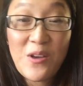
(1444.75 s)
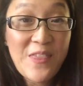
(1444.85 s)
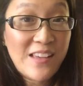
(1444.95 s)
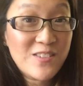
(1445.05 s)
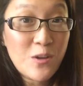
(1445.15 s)

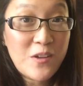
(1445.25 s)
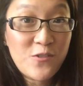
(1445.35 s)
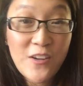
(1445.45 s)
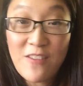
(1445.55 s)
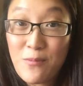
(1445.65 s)
Thanks so much
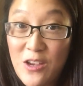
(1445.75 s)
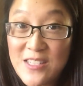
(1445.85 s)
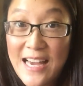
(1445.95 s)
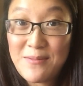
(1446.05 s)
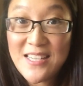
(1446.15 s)
for giving me your
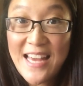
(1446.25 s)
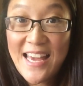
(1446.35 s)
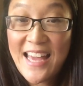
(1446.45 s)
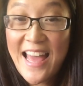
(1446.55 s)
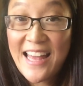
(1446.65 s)
time
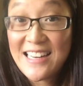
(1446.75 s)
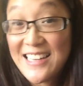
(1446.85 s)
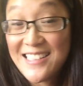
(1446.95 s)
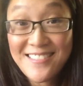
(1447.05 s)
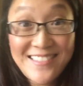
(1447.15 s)
today, and
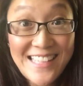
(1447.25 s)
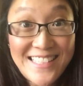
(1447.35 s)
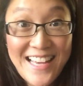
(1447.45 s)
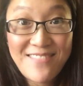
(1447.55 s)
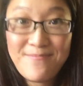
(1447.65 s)

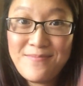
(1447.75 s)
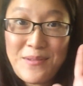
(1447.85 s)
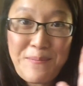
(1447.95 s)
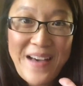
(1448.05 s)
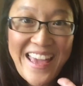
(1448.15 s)
that's it.
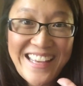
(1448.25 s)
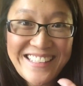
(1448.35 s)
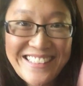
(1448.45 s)
Bye.